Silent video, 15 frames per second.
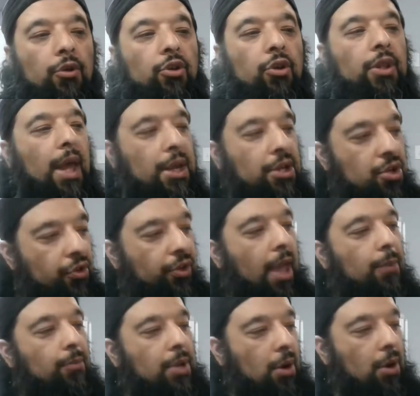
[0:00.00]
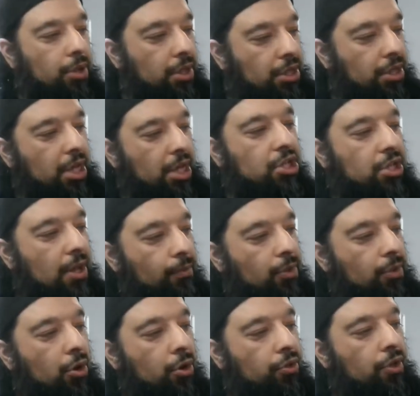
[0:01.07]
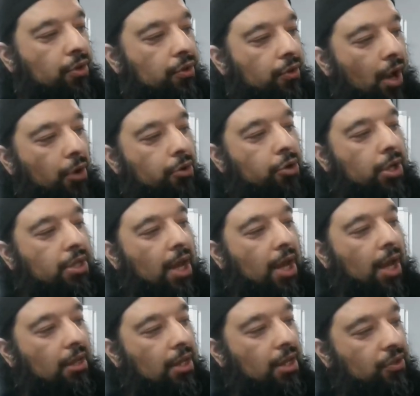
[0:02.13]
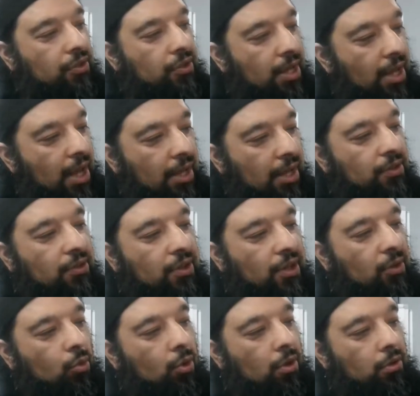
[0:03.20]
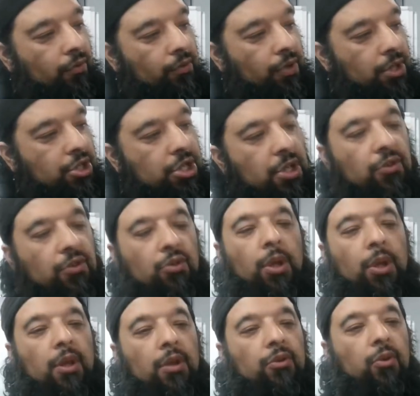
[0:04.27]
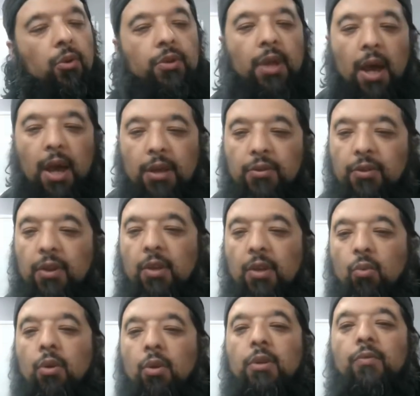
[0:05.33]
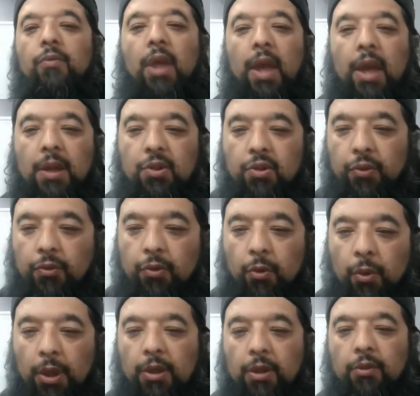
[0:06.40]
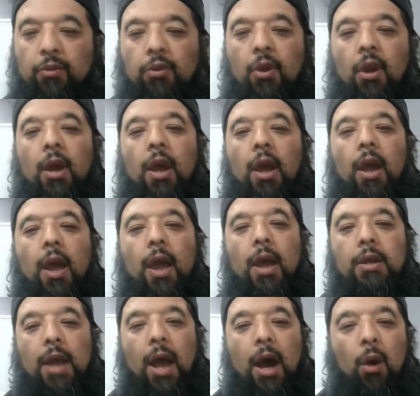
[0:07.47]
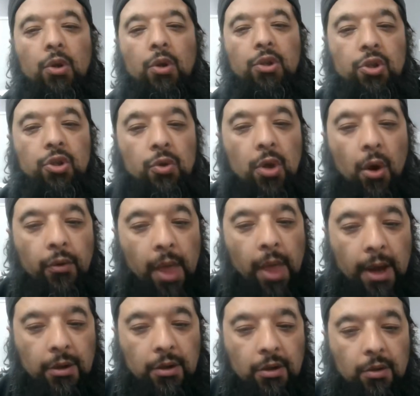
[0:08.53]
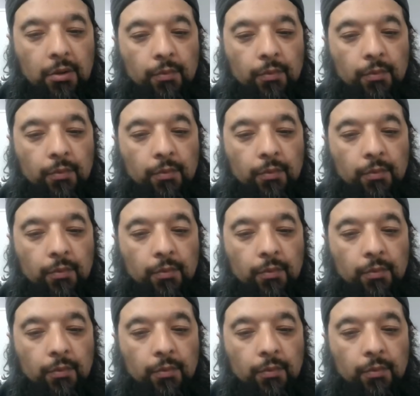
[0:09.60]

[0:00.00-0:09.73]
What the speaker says: So the angels came down to teach them, look, this is how you can tell it's the unseen world of the jinns doing this or the unseen world of the angels doing this. And how would you know that?